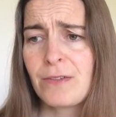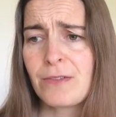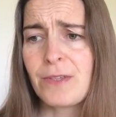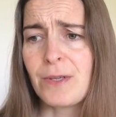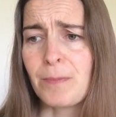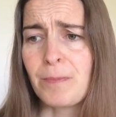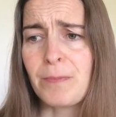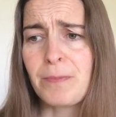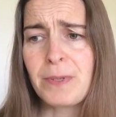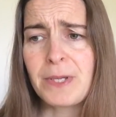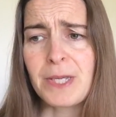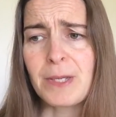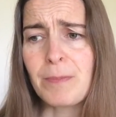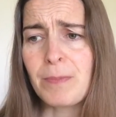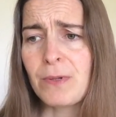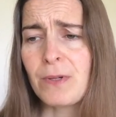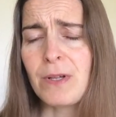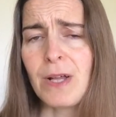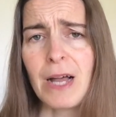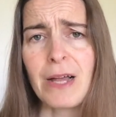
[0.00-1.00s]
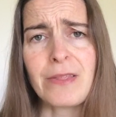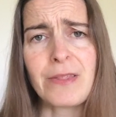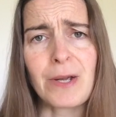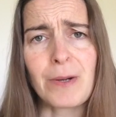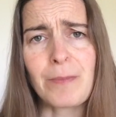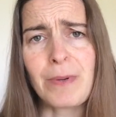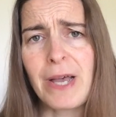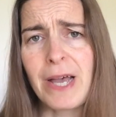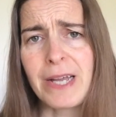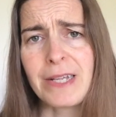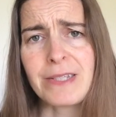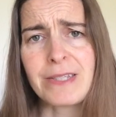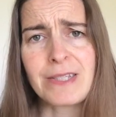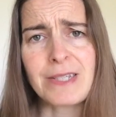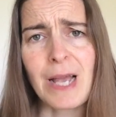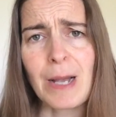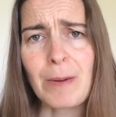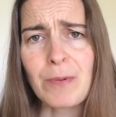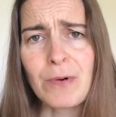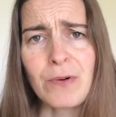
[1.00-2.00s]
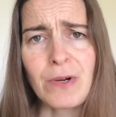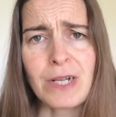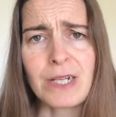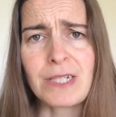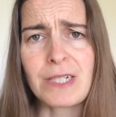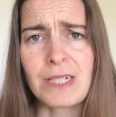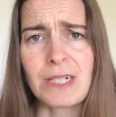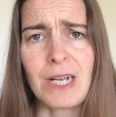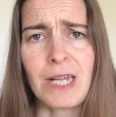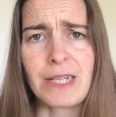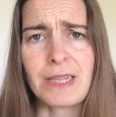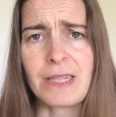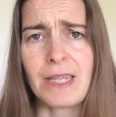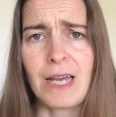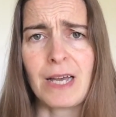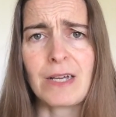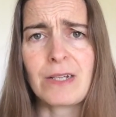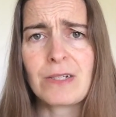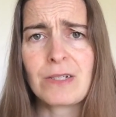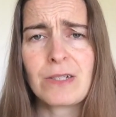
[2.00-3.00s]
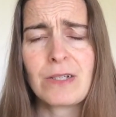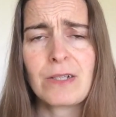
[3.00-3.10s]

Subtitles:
the people and their pets separated like that,